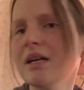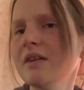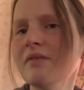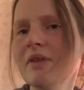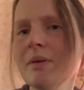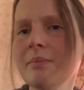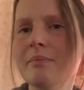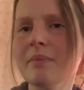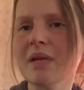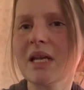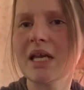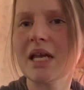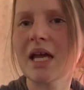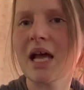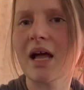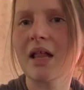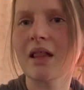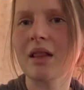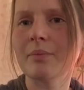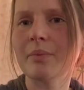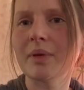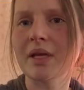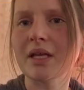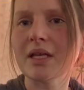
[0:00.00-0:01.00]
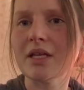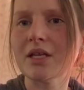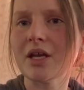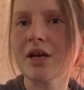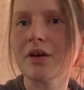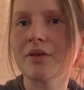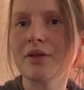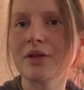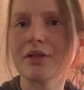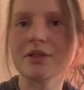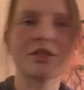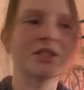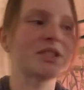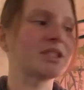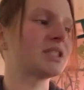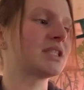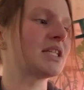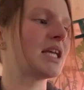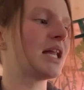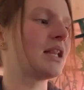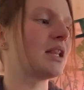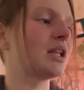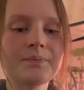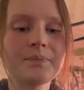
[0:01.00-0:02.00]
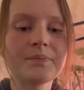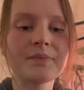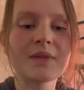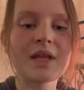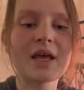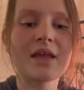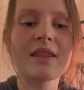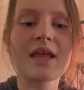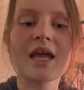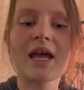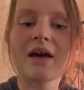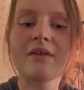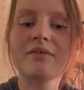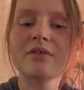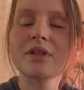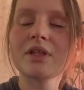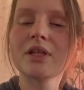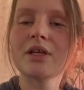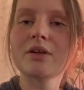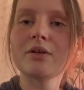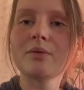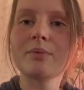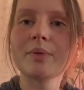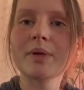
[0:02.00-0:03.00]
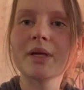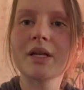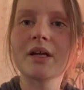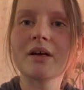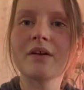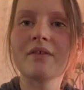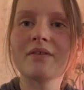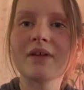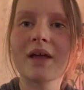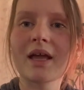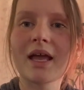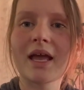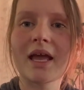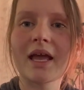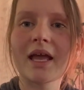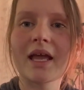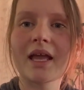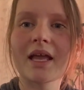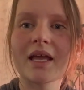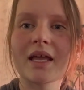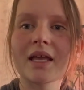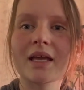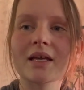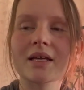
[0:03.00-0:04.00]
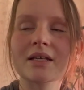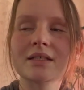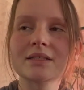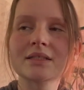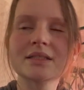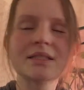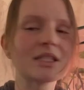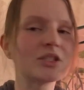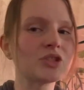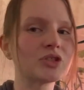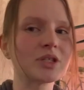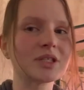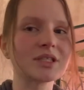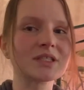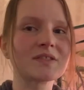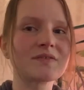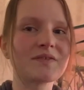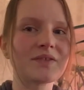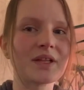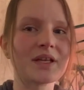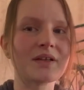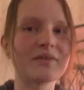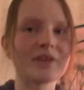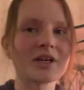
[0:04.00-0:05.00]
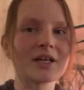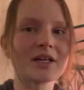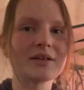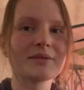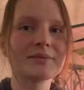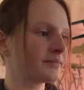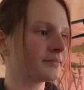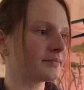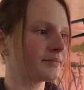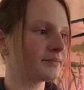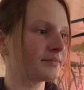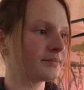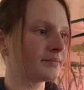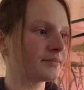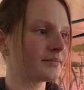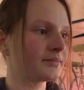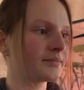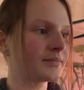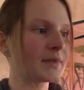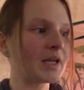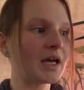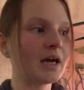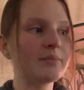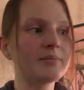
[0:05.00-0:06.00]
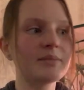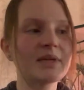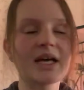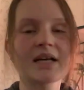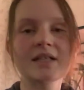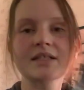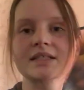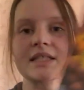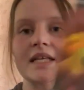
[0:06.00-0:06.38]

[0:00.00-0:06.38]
of a mini jalapeno. They're just yellow, and they have a little bit of a citrus flavor. Up next,